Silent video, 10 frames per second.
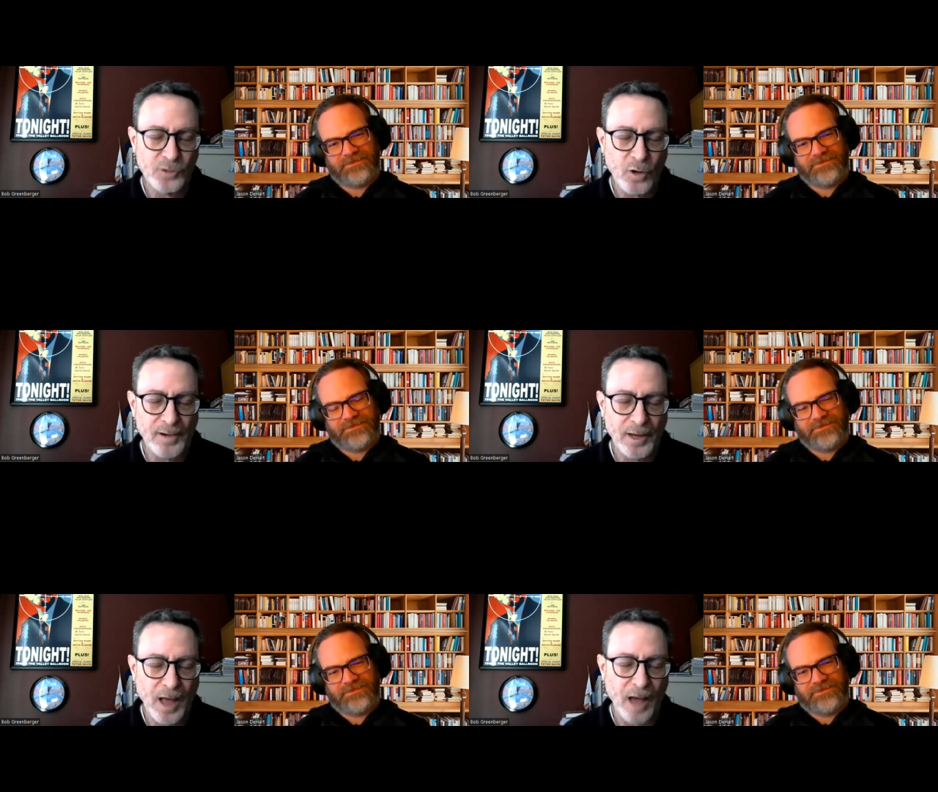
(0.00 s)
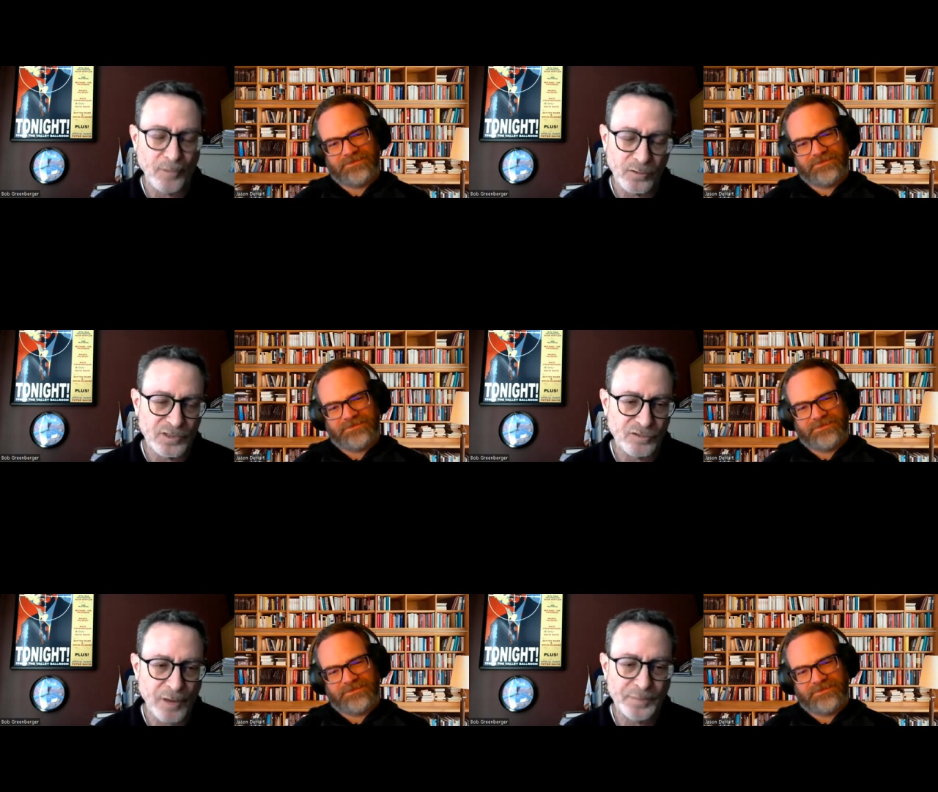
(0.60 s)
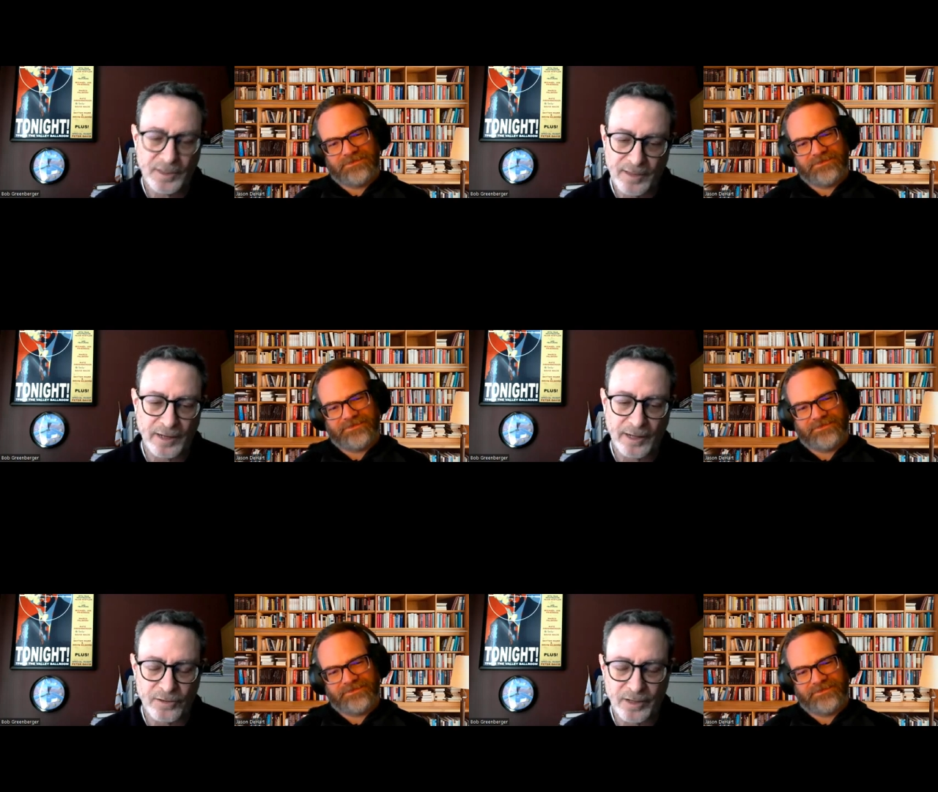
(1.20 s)
Speaker 1: story, I wrote the script.
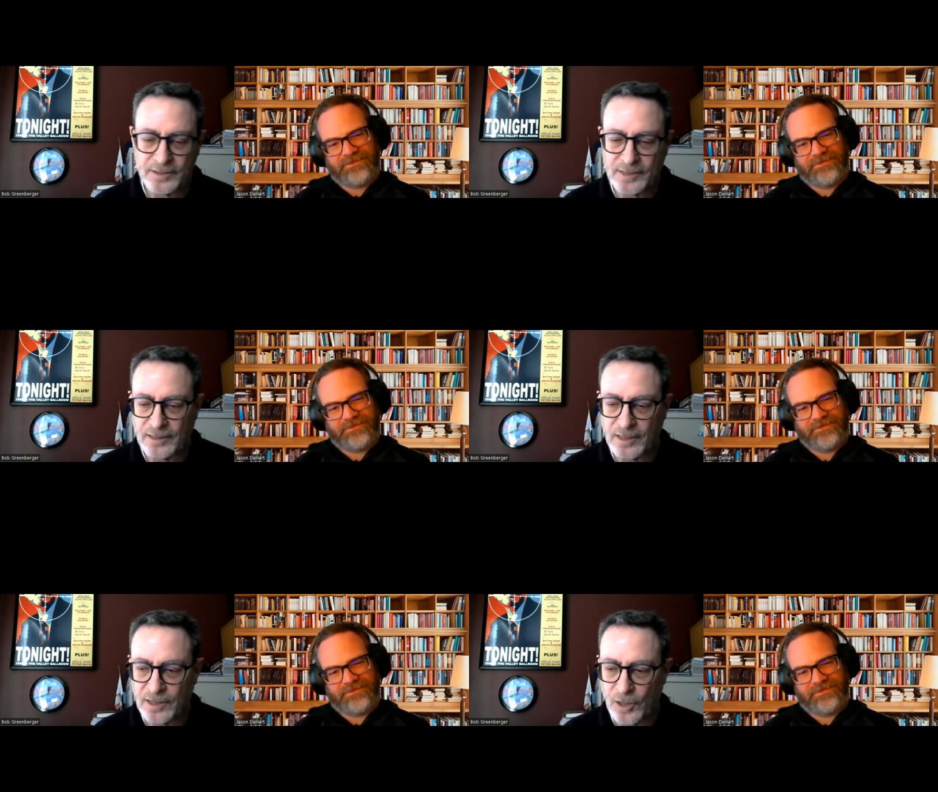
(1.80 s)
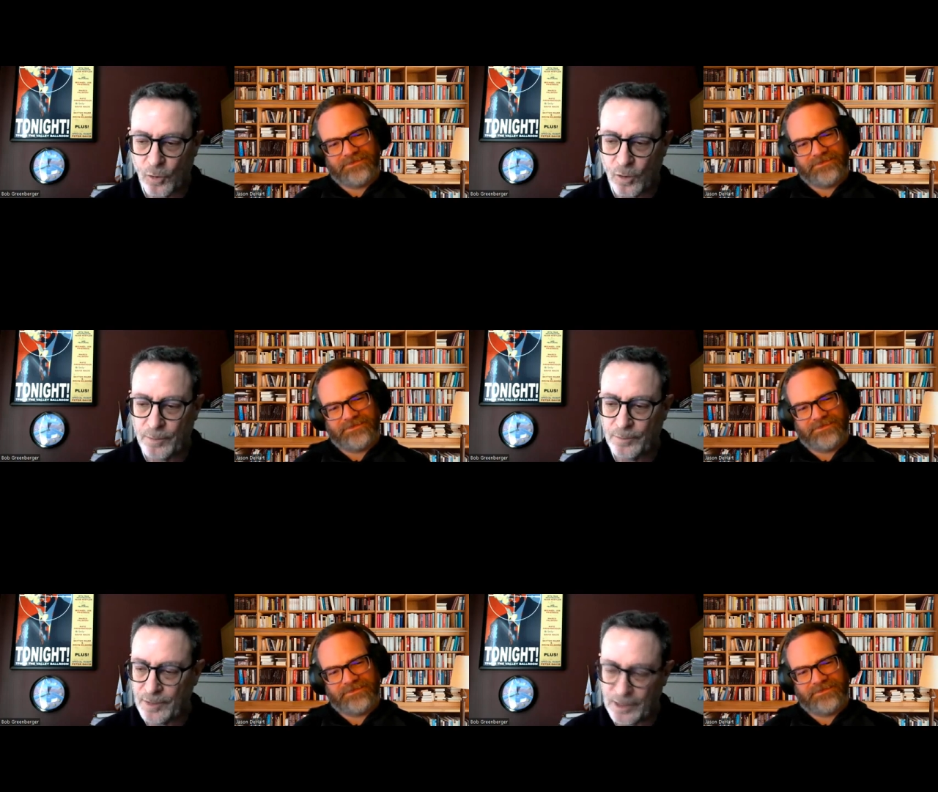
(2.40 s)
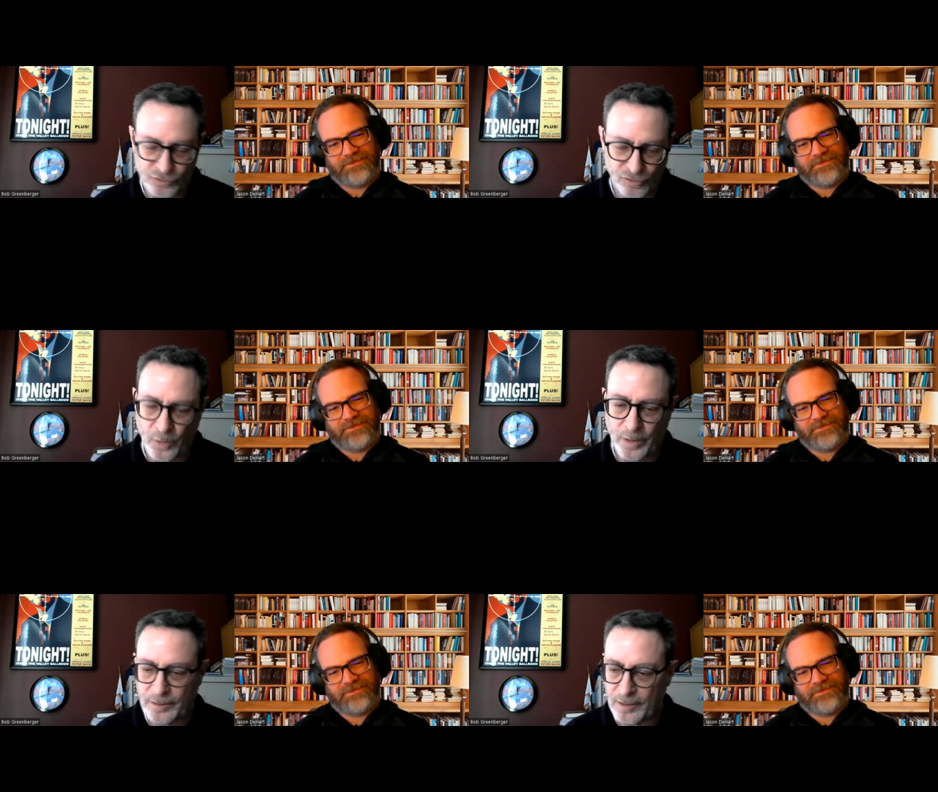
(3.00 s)
Denny O'Neil sent it to Norm. He
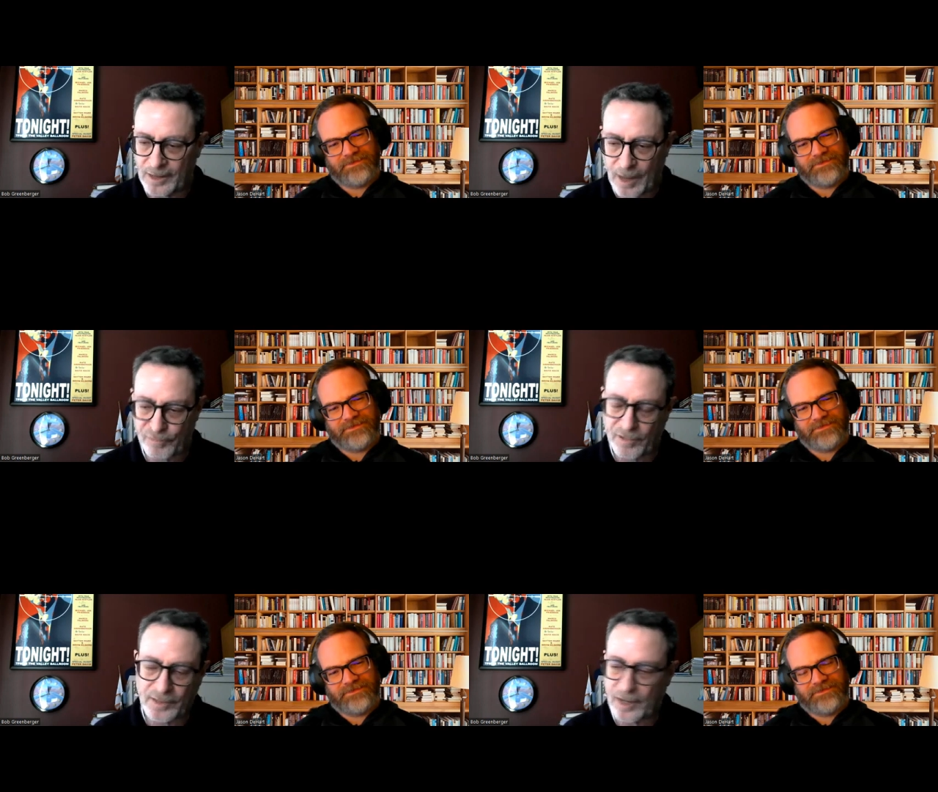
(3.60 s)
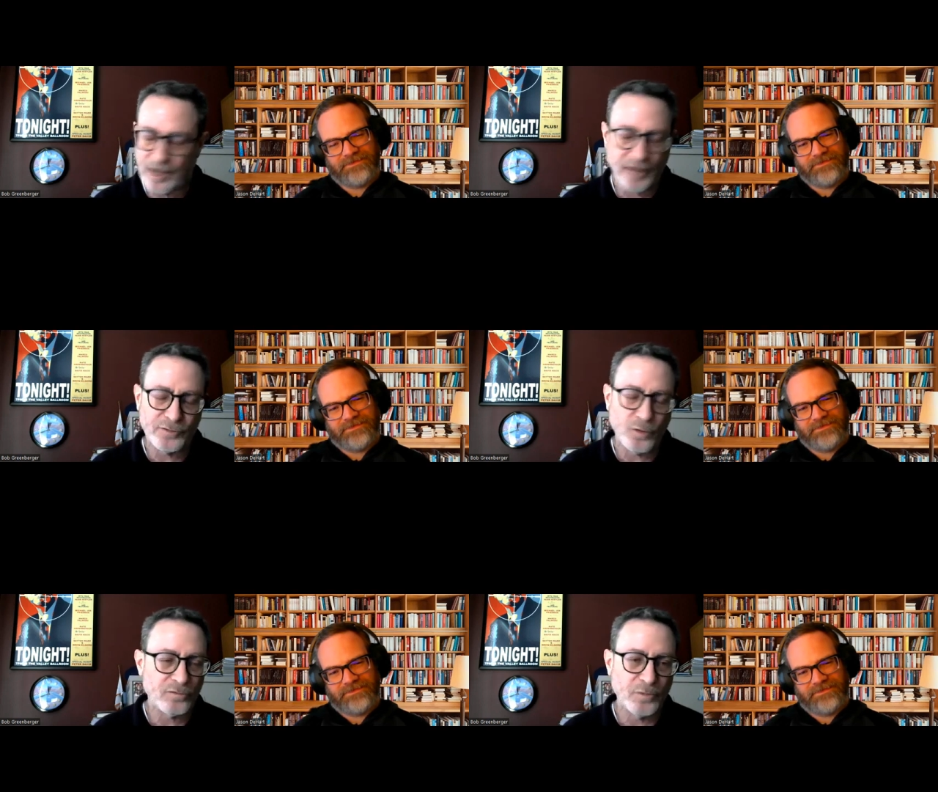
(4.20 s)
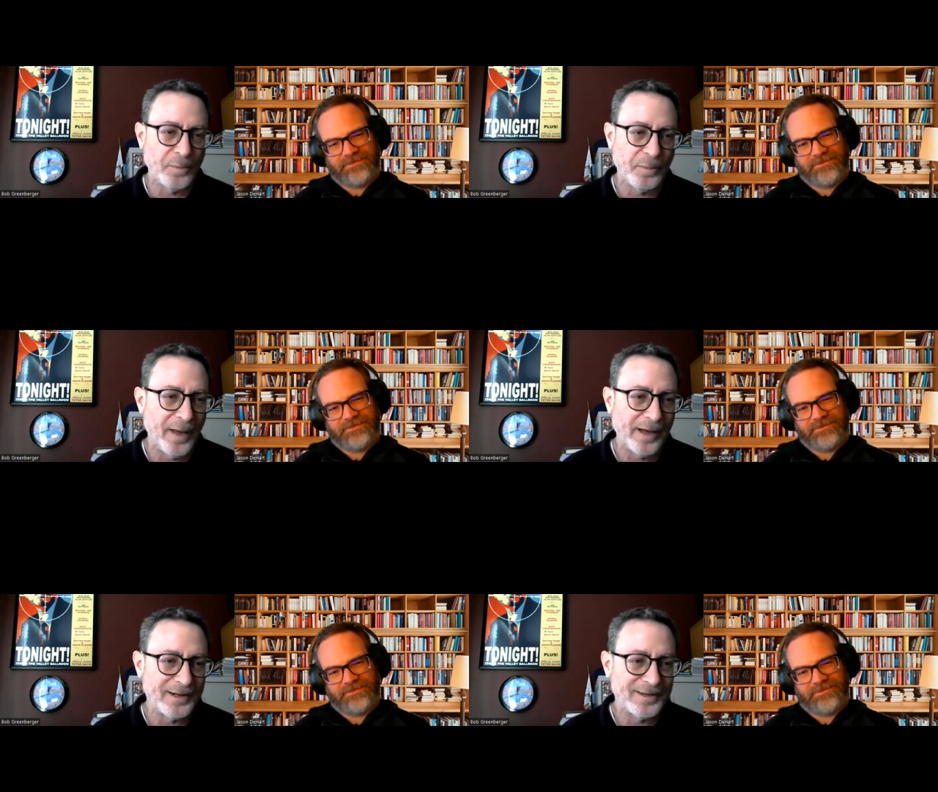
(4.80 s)
drew it. It got printed. I never talked to him
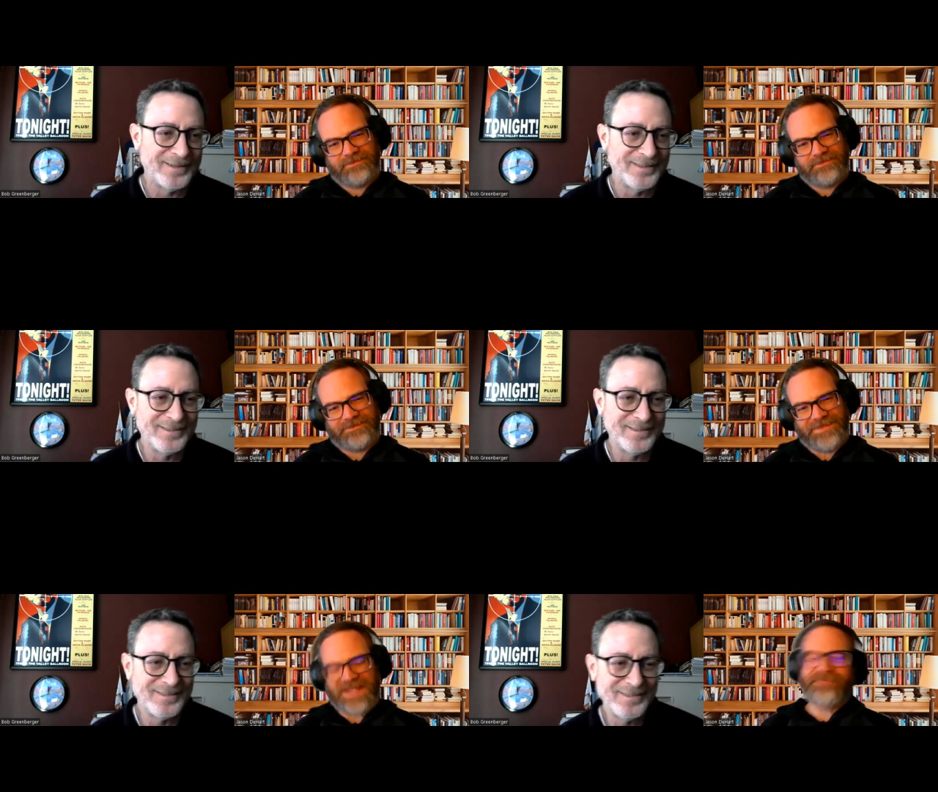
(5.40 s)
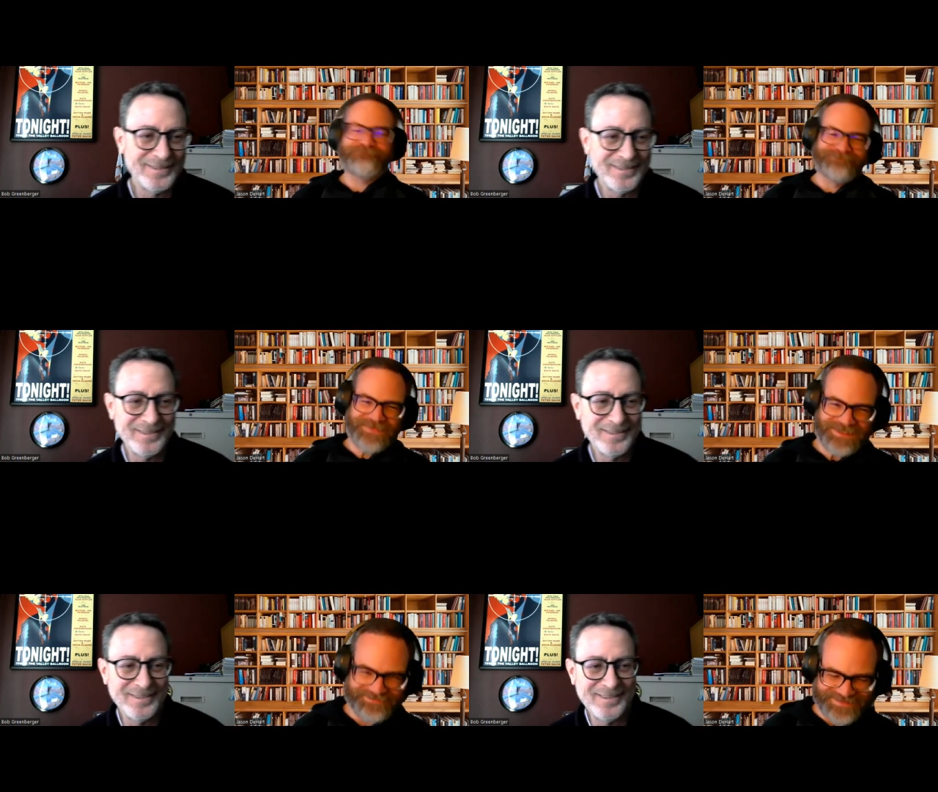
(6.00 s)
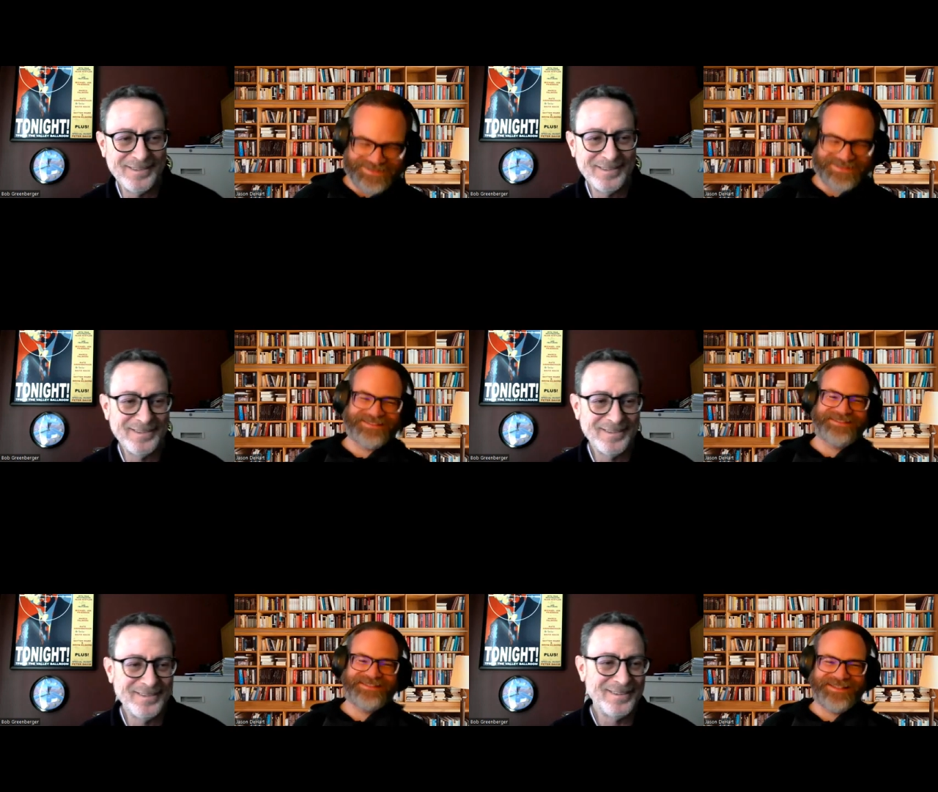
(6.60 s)
about it.
Speaker 2: Yeah, yeah.